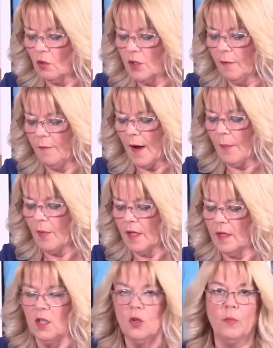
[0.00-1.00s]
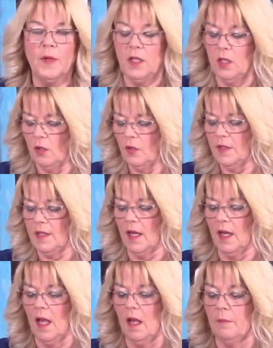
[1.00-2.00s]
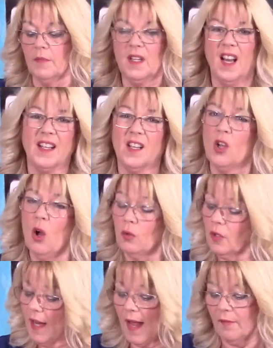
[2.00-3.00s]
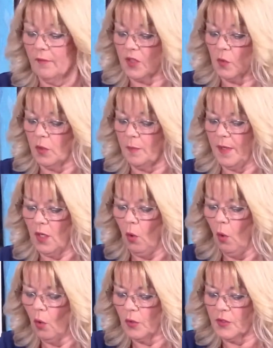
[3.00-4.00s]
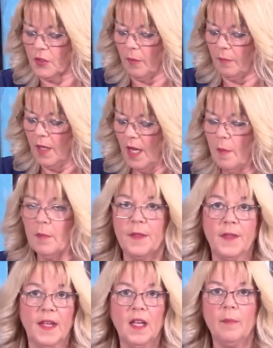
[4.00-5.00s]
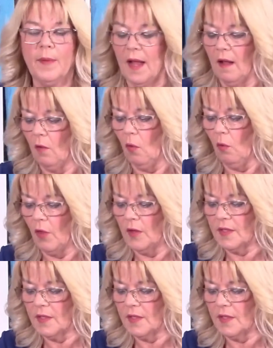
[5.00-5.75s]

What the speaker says: of fabric that you'll be using. Like a cotton canvas would be awesome, but think about all those